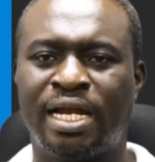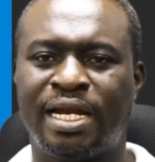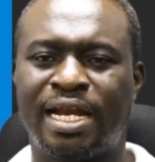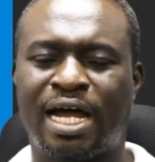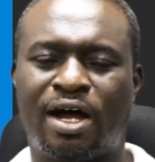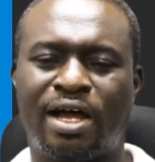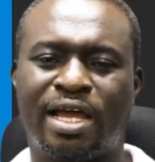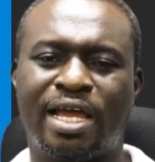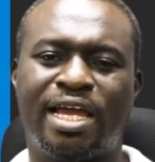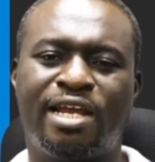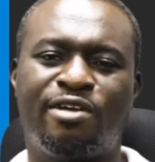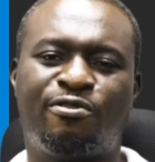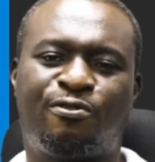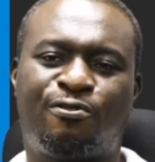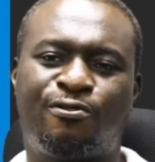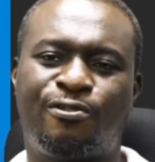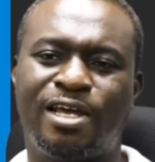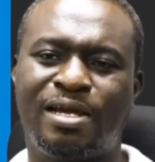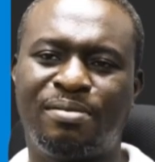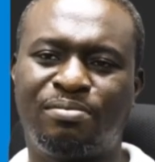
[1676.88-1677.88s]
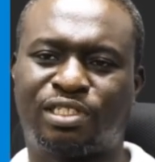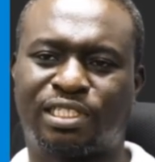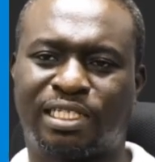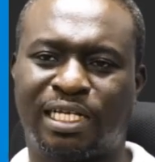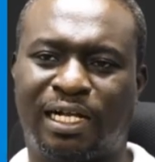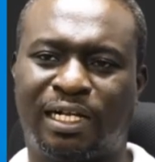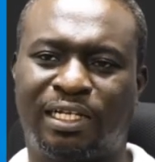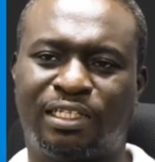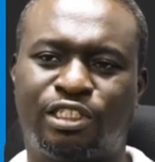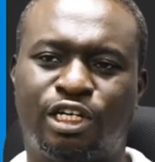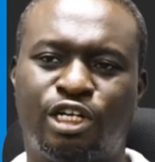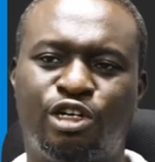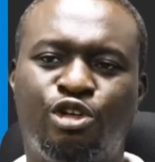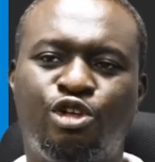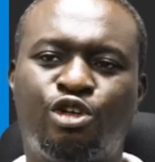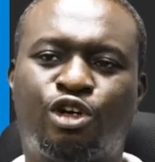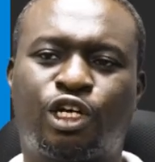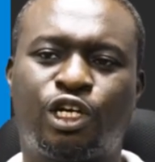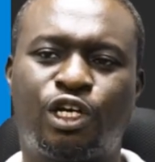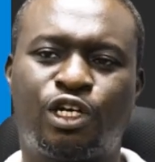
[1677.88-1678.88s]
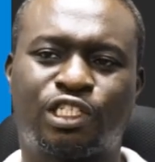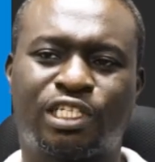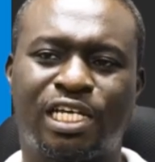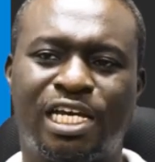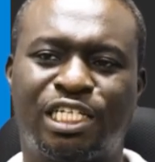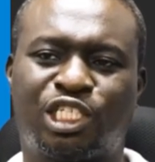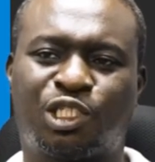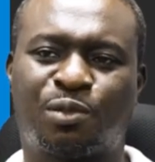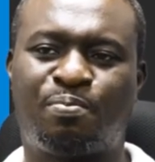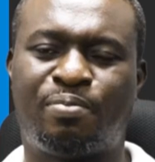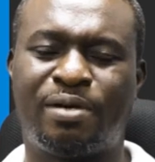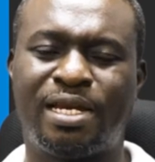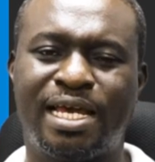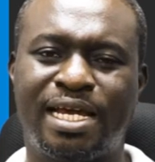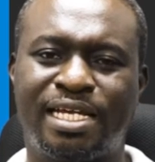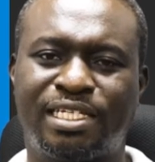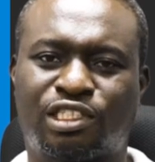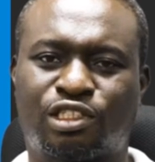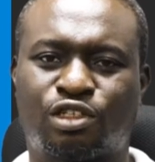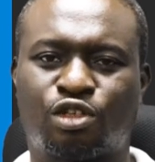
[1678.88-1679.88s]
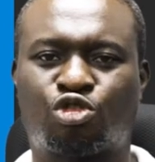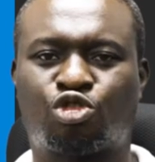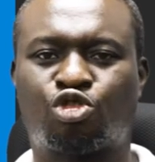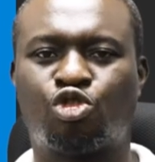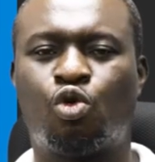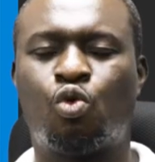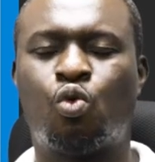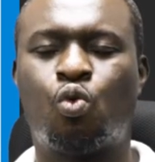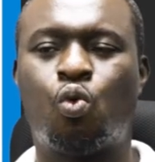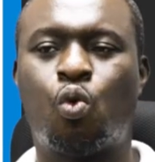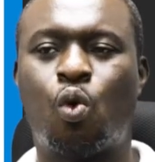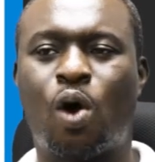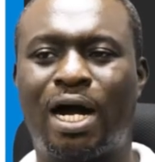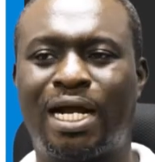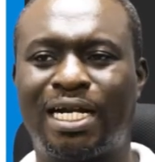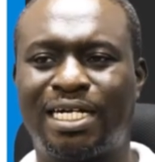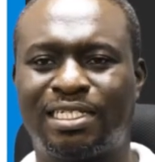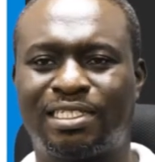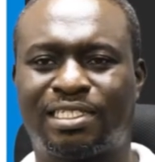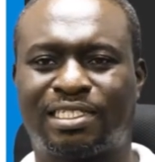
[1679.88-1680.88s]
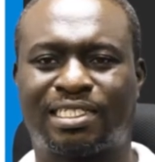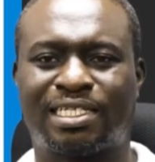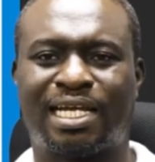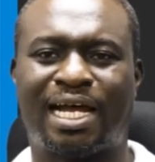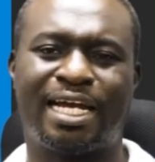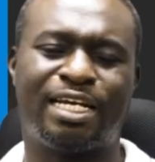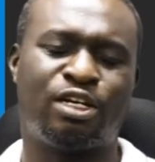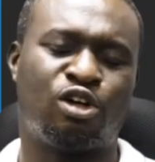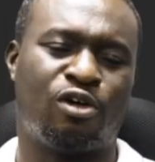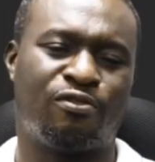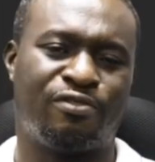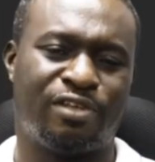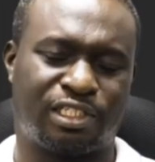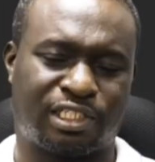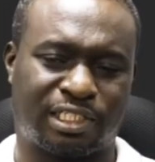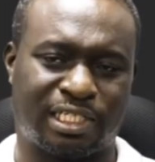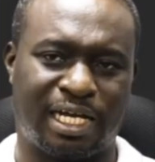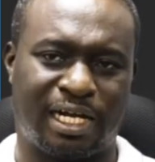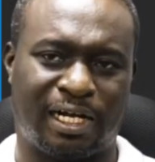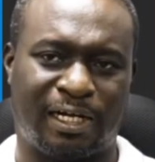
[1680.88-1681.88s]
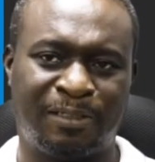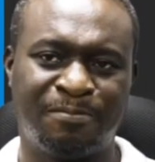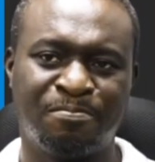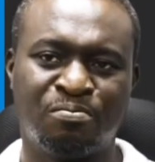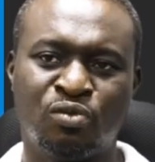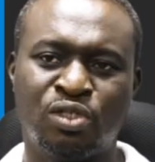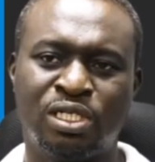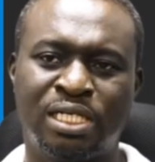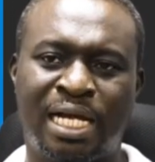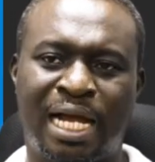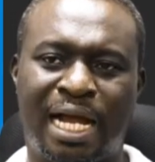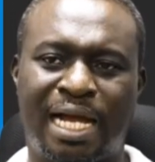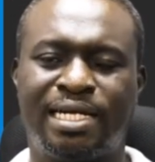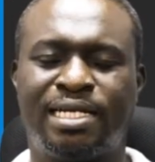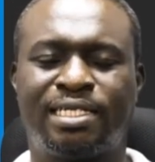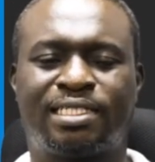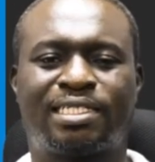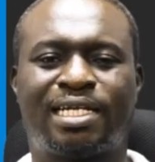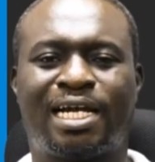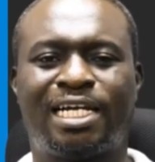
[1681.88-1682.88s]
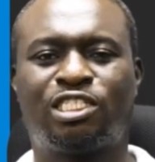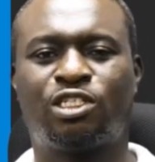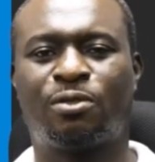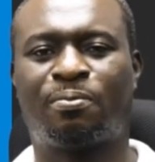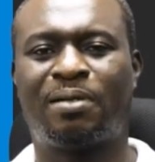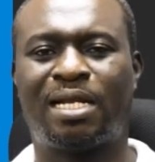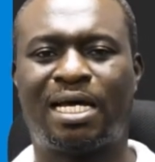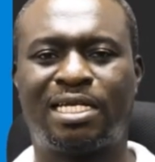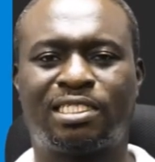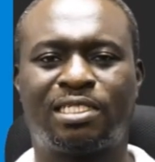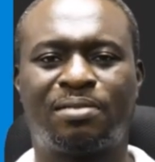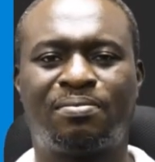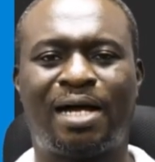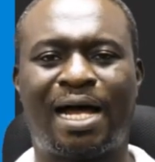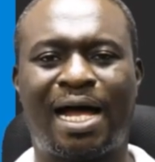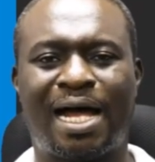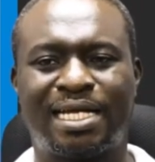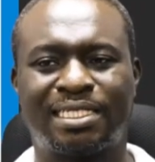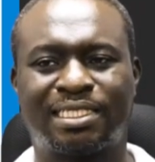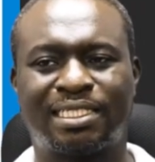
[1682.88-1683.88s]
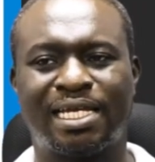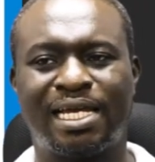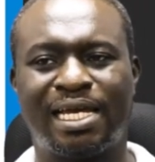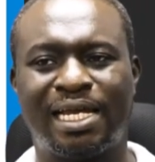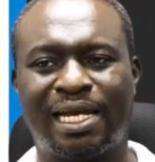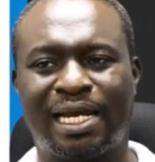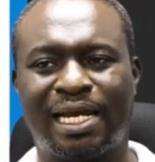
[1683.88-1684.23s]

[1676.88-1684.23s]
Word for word: Now, in flame cell, the nucleus is placed to one side of the cell, and the cytoplasm has a